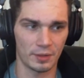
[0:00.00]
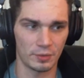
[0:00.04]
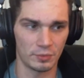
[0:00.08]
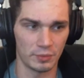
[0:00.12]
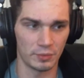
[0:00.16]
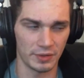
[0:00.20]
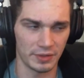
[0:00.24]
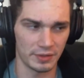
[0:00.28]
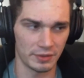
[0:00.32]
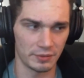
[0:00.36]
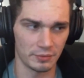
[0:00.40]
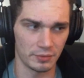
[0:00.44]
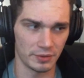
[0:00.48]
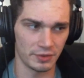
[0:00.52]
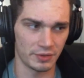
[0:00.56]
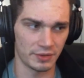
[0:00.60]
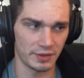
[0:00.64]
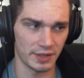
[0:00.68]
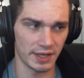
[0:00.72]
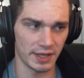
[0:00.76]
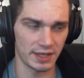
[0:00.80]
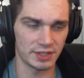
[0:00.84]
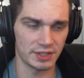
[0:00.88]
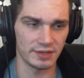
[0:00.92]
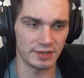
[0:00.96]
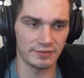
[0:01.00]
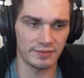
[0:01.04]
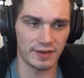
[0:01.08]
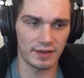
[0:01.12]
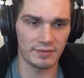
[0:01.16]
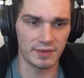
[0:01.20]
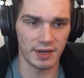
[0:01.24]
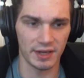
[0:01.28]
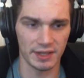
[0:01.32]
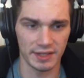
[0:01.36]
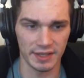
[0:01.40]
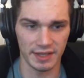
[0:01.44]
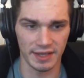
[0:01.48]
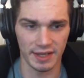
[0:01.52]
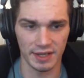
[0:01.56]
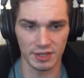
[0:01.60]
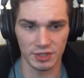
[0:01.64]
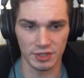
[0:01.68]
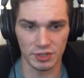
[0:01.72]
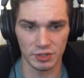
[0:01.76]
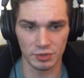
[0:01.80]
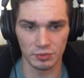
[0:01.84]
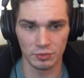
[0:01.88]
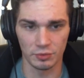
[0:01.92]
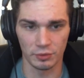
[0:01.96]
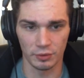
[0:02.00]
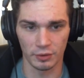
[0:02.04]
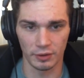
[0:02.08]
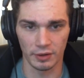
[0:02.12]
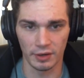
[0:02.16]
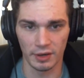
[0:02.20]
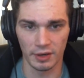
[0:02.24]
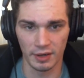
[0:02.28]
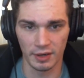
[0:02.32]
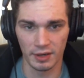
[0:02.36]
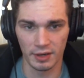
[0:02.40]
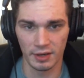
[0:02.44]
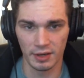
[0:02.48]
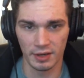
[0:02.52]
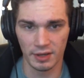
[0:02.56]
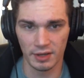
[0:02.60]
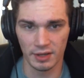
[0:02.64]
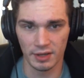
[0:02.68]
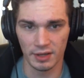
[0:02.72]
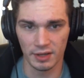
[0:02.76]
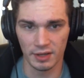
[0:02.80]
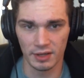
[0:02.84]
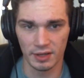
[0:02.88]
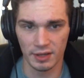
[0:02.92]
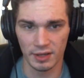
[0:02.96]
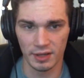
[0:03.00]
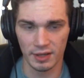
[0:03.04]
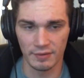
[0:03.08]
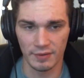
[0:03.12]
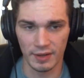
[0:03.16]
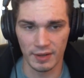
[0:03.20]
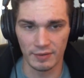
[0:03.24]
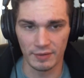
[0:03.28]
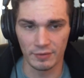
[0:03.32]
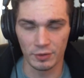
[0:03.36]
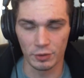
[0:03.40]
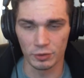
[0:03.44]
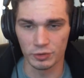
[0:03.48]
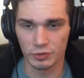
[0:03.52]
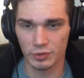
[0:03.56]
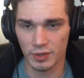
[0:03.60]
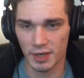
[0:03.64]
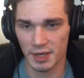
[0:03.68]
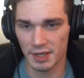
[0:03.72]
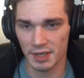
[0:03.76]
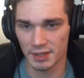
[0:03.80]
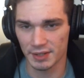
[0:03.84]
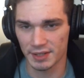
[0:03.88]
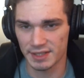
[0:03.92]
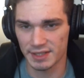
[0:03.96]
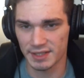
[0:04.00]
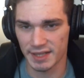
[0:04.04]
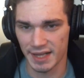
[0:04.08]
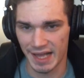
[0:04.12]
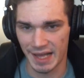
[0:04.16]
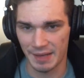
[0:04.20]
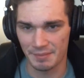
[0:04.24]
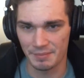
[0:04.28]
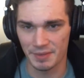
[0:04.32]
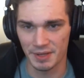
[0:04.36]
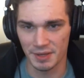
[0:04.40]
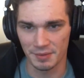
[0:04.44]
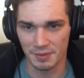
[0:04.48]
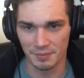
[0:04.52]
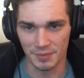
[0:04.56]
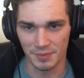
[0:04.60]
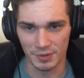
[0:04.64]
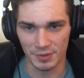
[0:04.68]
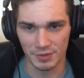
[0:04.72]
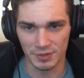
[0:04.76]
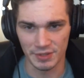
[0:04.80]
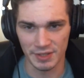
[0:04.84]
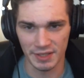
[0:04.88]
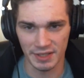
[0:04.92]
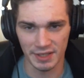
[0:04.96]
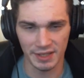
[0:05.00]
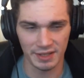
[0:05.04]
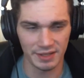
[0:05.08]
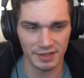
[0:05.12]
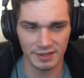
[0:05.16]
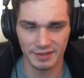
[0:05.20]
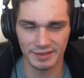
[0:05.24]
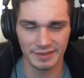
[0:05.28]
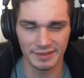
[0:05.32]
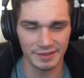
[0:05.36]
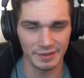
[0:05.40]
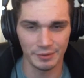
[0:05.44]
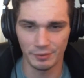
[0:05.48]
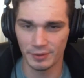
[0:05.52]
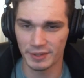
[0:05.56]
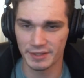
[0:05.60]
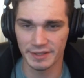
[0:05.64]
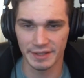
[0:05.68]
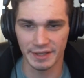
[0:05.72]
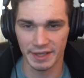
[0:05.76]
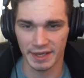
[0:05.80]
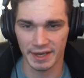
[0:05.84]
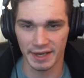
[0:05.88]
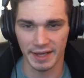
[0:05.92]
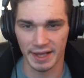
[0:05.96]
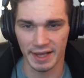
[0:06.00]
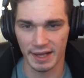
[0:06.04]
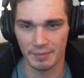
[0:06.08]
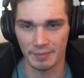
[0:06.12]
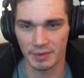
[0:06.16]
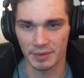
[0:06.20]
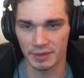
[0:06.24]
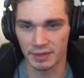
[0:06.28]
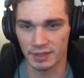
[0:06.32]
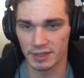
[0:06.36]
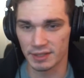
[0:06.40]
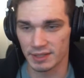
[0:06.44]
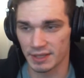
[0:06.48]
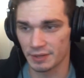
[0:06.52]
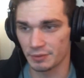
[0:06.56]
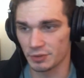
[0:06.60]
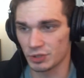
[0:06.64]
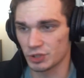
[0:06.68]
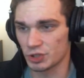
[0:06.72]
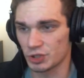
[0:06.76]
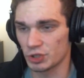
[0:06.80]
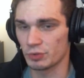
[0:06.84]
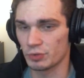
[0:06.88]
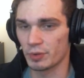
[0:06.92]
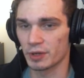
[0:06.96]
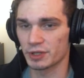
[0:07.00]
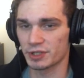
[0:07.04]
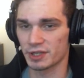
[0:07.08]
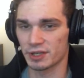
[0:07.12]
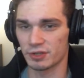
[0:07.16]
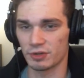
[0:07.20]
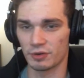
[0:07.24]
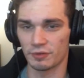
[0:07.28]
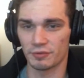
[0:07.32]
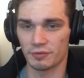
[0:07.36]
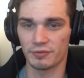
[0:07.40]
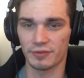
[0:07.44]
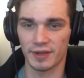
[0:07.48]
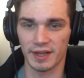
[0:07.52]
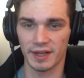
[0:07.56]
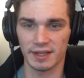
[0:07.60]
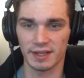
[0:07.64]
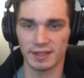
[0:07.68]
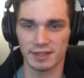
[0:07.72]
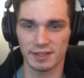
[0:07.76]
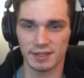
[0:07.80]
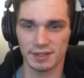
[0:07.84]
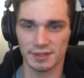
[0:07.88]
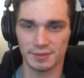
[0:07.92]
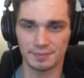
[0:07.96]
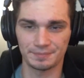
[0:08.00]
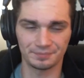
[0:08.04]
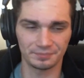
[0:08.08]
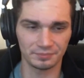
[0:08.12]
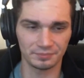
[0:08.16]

With the HD 598s, if you're trying to listen to ambient music, it wasn't going to happen. It was too much in your face,